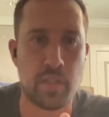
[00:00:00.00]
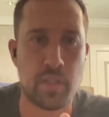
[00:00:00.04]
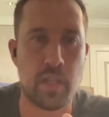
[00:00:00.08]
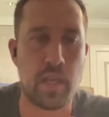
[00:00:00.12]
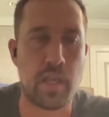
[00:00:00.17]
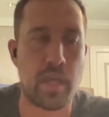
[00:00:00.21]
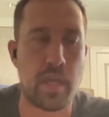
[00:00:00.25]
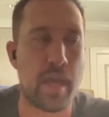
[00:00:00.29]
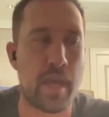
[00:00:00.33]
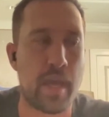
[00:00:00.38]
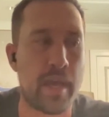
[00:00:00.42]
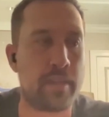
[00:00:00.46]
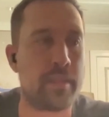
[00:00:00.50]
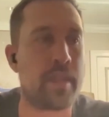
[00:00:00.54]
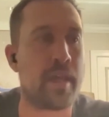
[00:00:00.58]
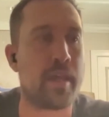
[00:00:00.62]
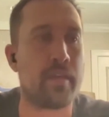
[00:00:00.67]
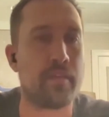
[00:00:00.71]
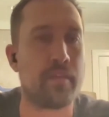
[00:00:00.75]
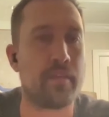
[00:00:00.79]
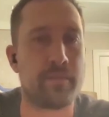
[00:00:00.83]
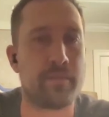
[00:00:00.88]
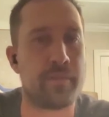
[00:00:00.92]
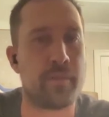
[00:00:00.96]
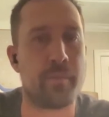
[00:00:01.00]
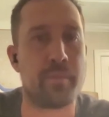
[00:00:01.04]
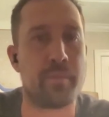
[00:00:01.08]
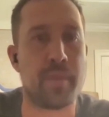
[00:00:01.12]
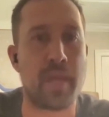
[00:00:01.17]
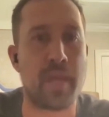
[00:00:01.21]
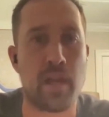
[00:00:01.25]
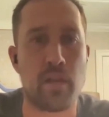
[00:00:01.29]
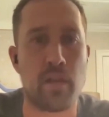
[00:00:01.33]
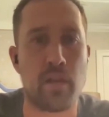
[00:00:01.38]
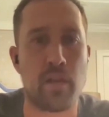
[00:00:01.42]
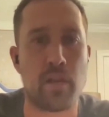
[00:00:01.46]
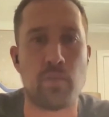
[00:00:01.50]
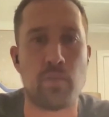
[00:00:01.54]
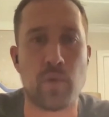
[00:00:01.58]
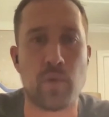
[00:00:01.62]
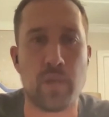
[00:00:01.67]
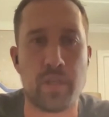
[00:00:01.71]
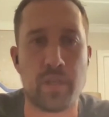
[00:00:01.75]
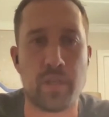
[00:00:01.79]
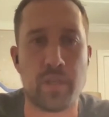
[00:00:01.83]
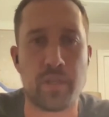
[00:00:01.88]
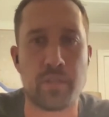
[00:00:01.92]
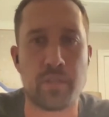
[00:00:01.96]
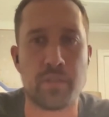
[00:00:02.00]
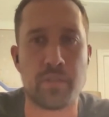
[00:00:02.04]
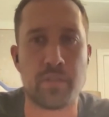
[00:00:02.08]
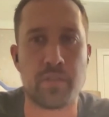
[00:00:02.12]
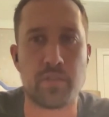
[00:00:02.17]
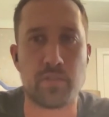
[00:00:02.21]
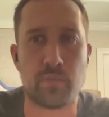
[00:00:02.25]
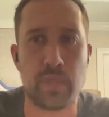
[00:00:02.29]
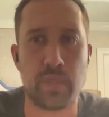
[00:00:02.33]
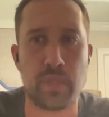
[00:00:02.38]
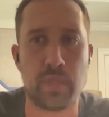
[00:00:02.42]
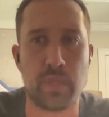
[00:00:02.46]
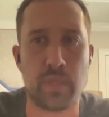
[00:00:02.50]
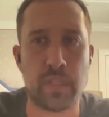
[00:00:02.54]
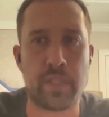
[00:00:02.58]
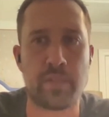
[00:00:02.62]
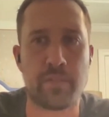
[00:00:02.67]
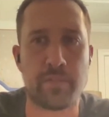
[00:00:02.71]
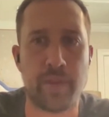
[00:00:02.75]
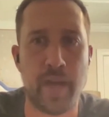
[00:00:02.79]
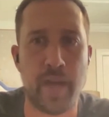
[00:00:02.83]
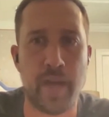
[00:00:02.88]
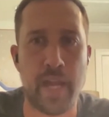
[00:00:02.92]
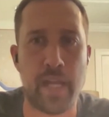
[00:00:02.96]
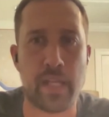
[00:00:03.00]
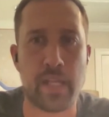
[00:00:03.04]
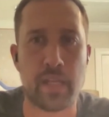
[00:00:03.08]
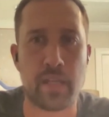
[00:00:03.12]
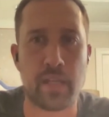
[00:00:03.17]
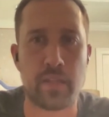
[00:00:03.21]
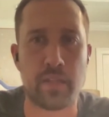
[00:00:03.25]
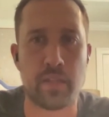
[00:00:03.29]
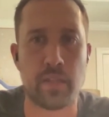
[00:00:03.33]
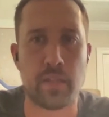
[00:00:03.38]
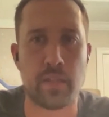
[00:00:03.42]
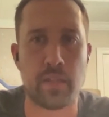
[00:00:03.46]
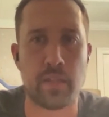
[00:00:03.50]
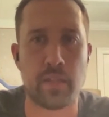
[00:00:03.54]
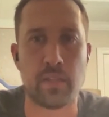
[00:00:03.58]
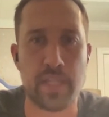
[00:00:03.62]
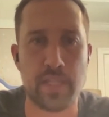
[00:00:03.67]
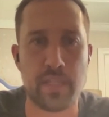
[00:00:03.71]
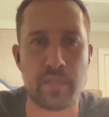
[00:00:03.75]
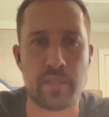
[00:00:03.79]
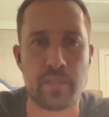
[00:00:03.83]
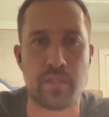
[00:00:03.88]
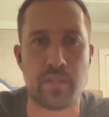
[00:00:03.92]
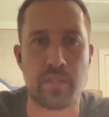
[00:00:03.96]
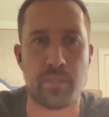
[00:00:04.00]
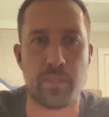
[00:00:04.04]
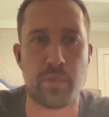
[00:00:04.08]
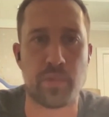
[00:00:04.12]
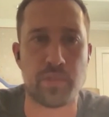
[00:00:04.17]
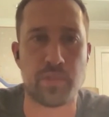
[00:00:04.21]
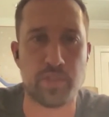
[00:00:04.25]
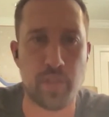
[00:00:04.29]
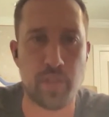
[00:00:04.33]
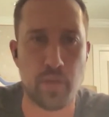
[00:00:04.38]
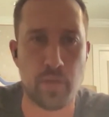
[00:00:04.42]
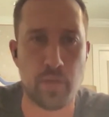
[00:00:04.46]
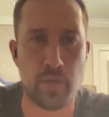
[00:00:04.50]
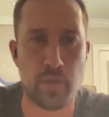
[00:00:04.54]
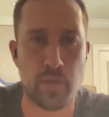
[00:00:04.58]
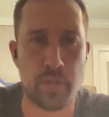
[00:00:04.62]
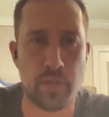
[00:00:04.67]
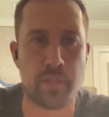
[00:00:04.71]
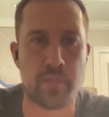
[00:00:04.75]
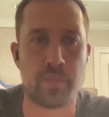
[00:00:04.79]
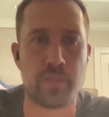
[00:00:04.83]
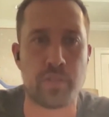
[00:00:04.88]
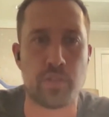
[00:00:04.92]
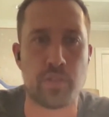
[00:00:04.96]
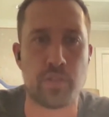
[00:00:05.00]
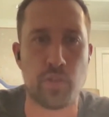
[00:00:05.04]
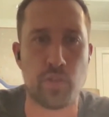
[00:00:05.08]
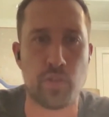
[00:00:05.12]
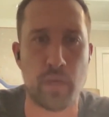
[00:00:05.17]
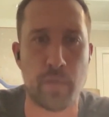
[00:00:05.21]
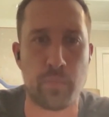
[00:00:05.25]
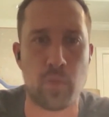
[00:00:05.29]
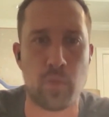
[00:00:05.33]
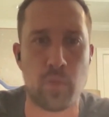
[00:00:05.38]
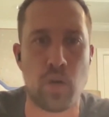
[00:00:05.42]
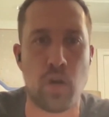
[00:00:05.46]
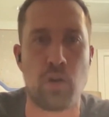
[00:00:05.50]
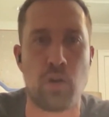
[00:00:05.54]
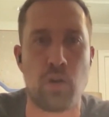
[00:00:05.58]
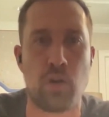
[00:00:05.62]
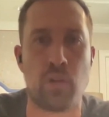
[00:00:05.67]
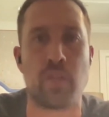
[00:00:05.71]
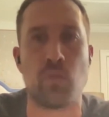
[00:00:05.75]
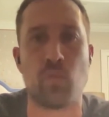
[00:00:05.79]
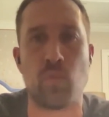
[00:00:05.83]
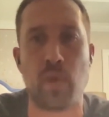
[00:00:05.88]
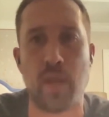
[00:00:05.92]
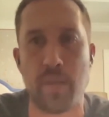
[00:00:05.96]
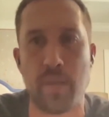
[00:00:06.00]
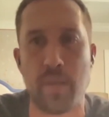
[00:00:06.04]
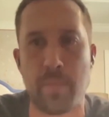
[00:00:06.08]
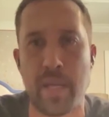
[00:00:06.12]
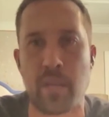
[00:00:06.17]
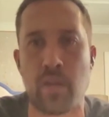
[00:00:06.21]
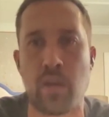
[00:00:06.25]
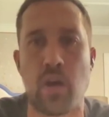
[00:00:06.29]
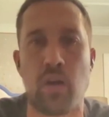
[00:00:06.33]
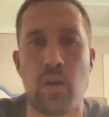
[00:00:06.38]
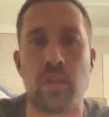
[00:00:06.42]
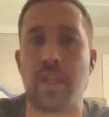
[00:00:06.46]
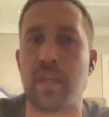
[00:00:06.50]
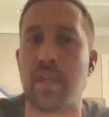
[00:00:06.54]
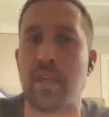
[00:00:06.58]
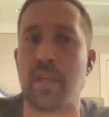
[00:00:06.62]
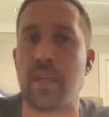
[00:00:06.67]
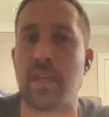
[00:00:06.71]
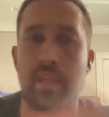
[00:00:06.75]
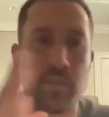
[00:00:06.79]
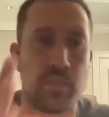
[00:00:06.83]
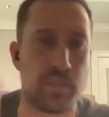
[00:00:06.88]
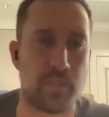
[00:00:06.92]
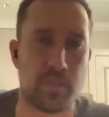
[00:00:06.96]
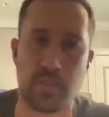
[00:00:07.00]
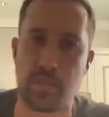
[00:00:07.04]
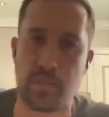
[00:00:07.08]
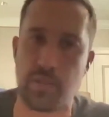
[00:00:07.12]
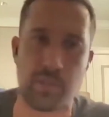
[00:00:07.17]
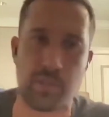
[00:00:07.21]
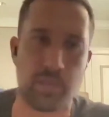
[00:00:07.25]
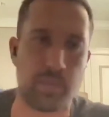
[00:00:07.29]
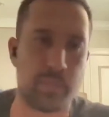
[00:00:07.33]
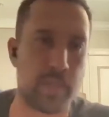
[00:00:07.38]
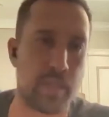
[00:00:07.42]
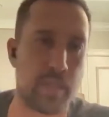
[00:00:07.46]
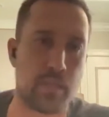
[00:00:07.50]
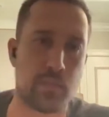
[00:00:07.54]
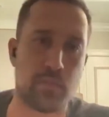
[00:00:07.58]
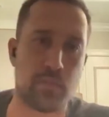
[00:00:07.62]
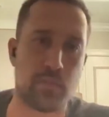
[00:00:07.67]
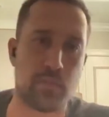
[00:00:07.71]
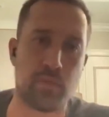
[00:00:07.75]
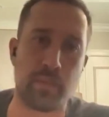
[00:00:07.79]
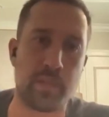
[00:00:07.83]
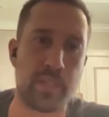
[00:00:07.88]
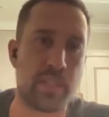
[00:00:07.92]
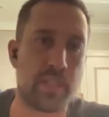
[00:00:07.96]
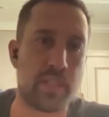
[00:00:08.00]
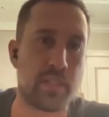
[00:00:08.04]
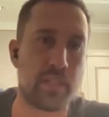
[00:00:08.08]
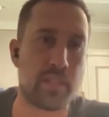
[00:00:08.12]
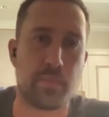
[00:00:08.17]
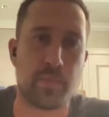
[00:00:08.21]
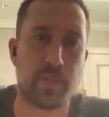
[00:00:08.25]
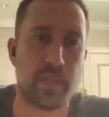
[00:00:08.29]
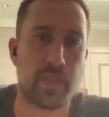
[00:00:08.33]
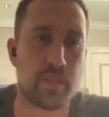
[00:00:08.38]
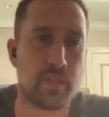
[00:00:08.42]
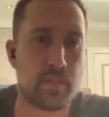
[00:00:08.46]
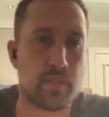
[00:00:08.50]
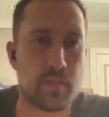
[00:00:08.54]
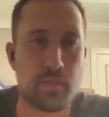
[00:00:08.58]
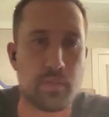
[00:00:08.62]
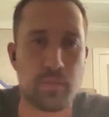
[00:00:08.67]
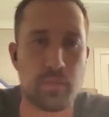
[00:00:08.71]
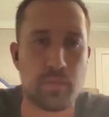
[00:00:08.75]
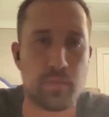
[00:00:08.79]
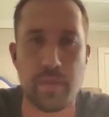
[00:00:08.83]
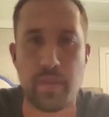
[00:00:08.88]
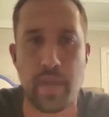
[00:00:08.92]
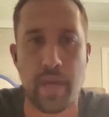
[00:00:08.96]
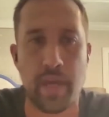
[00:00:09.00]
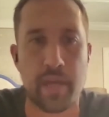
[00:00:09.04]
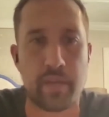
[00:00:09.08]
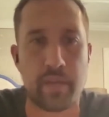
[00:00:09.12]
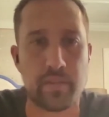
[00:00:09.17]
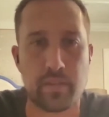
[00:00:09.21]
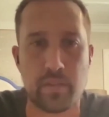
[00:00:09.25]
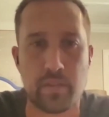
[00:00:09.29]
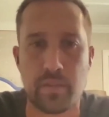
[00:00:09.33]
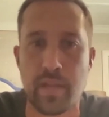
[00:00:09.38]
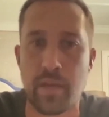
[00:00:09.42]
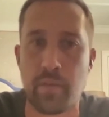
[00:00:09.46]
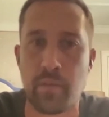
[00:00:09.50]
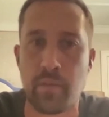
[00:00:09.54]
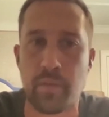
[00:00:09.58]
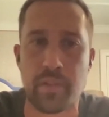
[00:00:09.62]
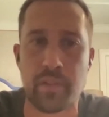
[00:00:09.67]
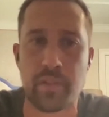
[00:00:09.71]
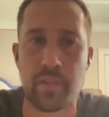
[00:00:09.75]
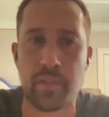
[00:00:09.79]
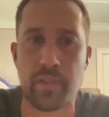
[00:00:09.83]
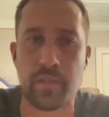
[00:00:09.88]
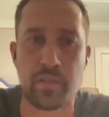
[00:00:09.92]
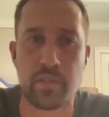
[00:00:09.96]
And then from there, it was really defining the leads, the personas, who I'm calling, when am I calling them, and just be incredibly disciplined with that. So that was